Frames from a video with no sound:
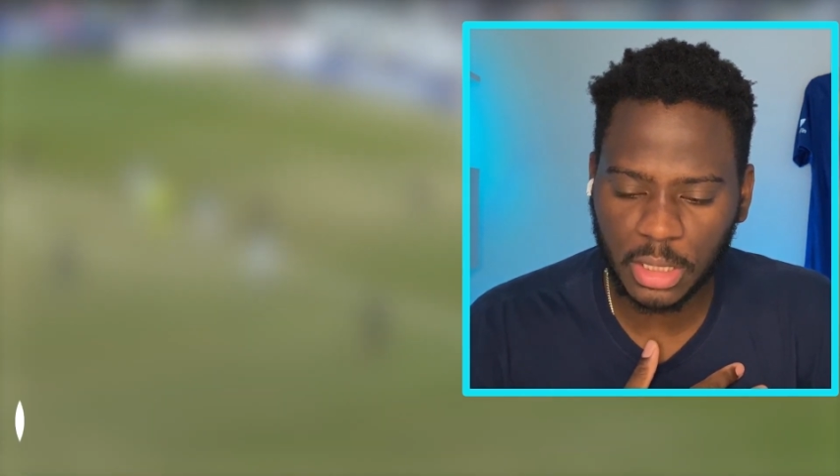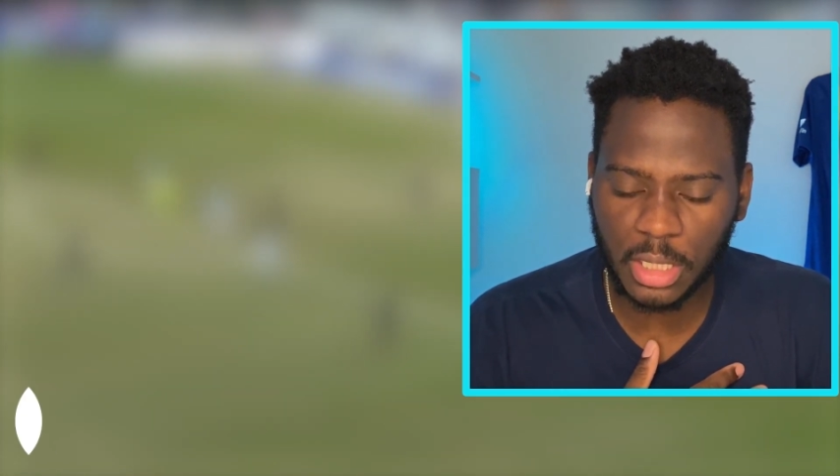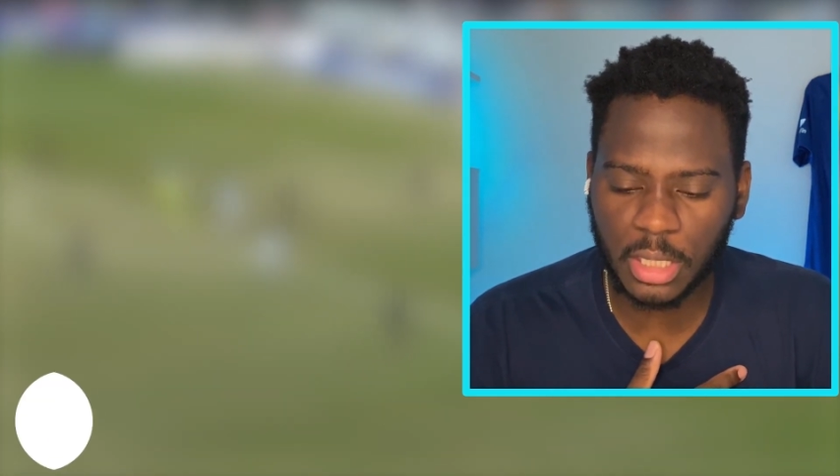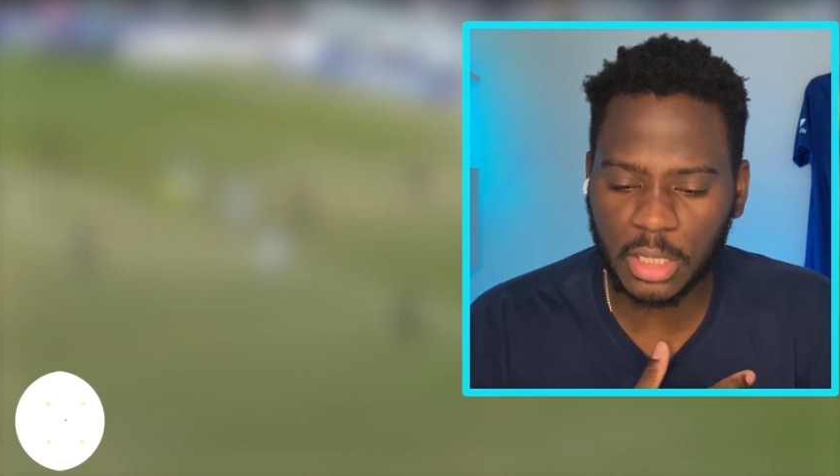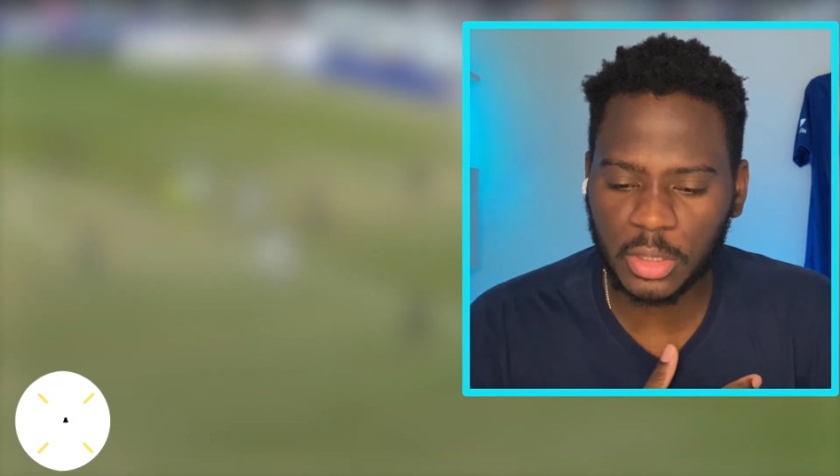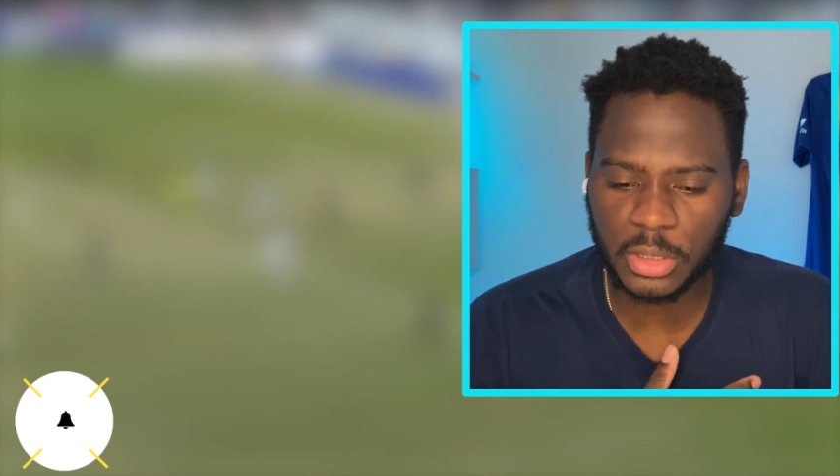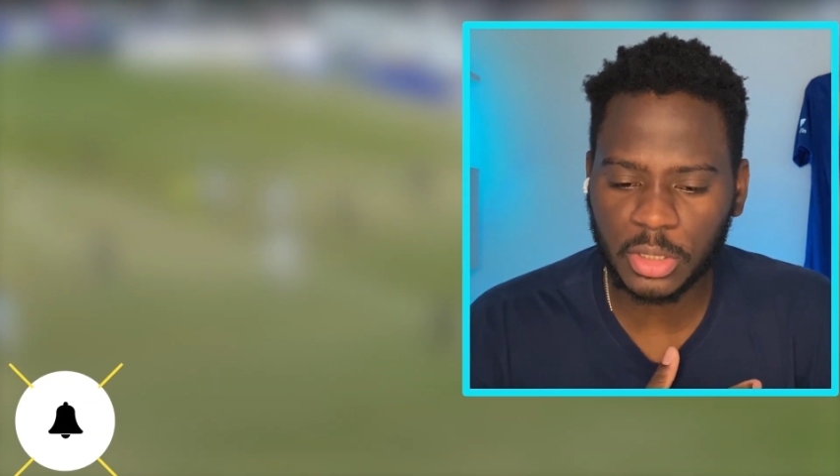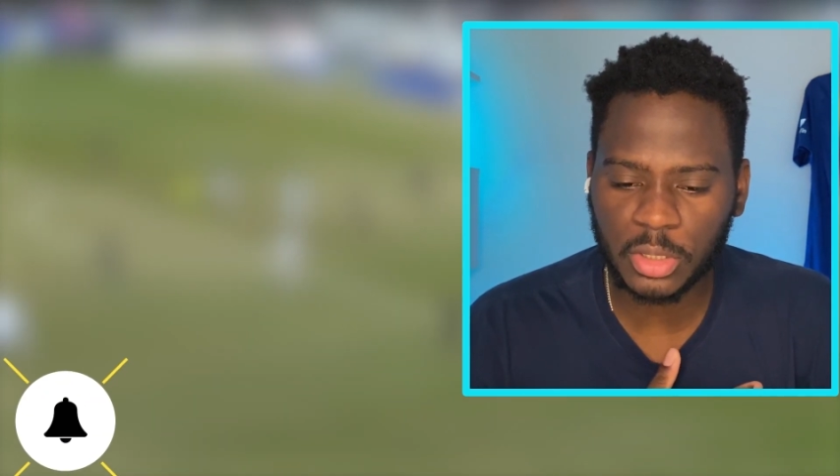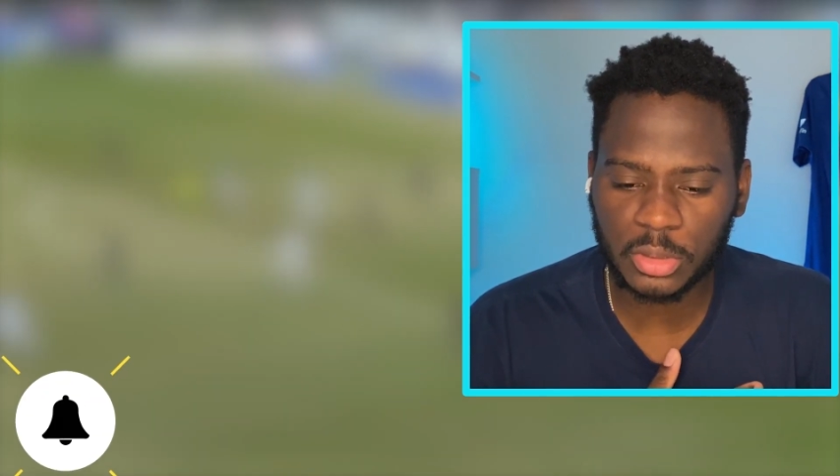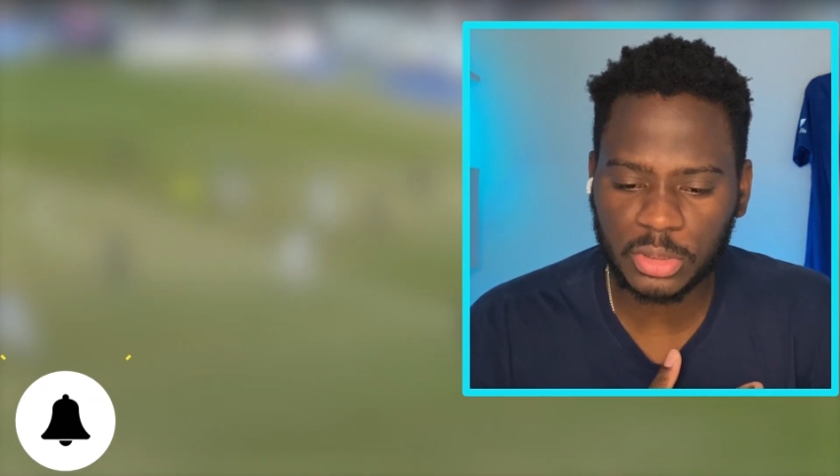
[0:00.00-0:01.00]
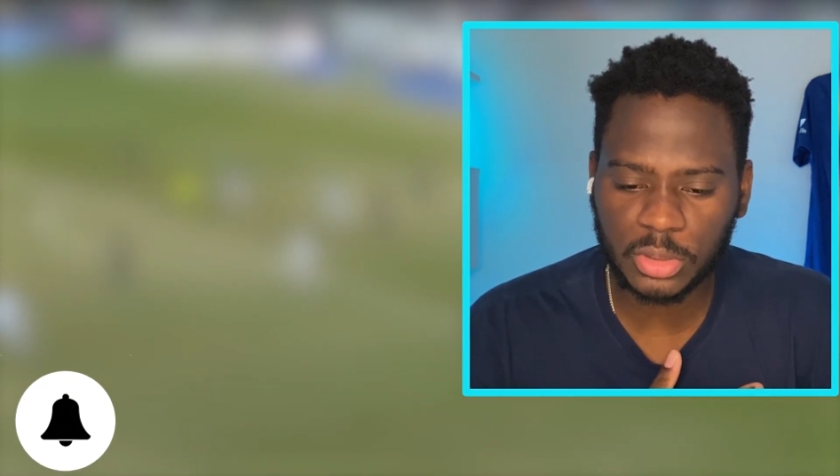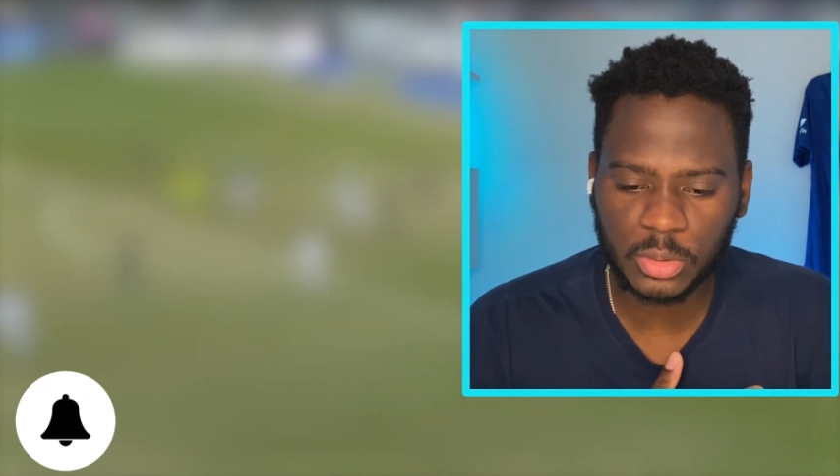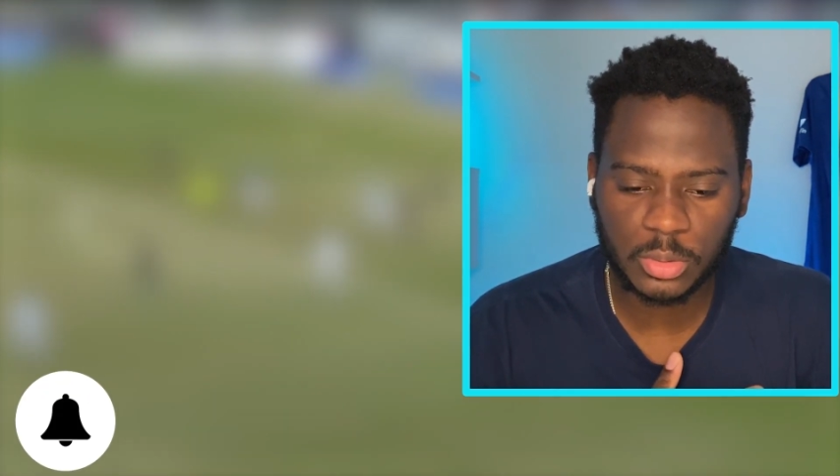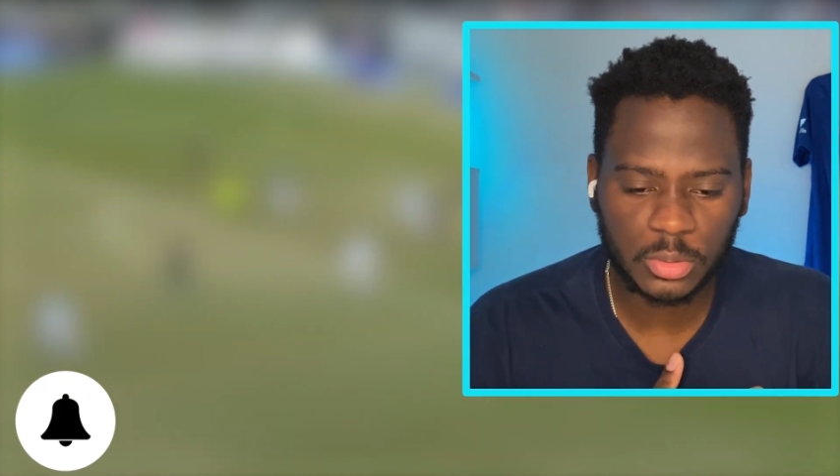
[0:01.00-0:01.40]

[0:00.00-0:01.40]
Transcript: Oh, no. It's too